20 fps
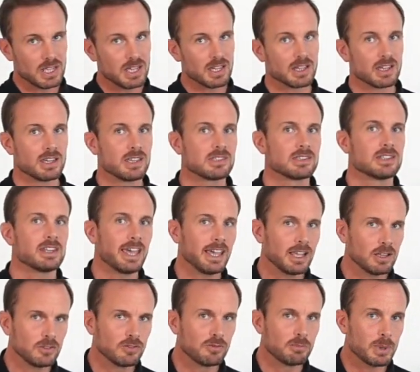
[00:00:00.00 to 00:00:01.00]
here is an
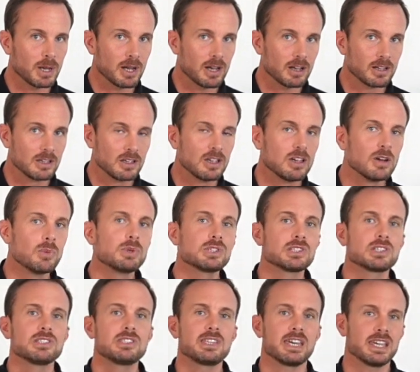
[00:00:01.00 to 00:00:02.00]
Elf Bar,
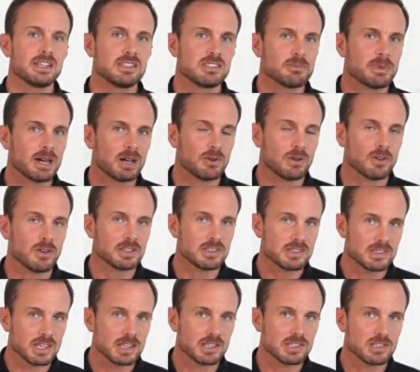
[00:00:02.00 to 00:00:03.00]
which contains about
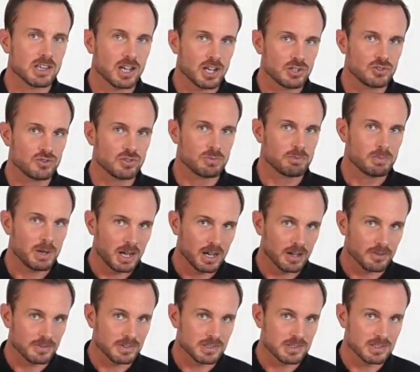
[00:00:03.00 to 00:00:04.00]
six hundred
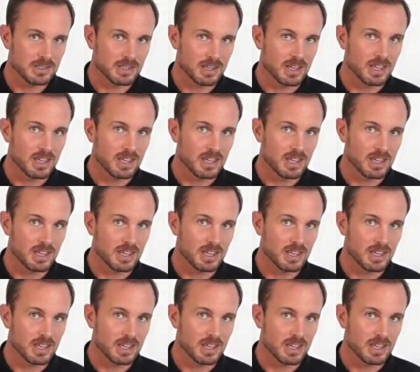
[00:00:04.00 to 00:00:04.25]
puffs.